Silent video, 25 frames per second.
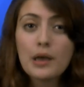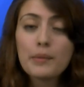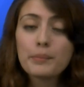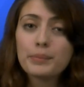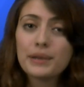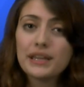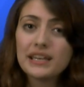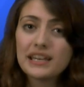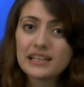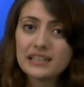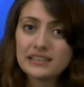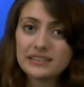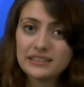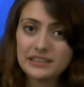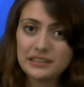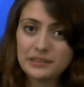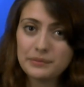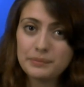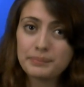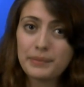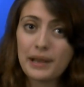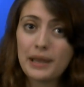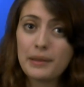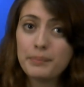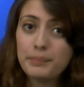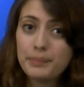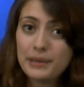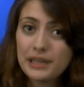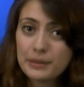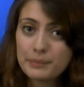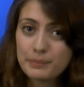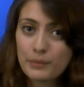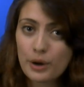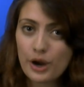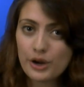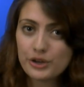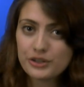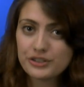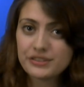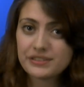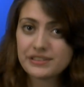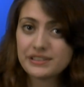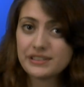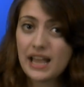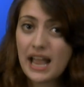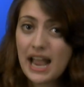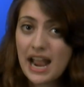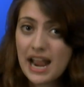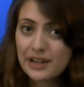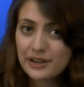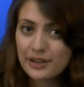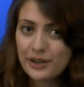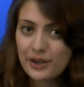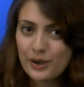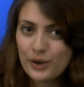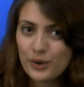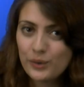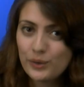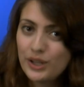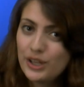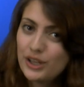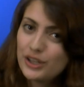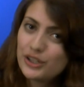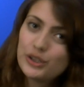beating Clinton by big margins in Idaho,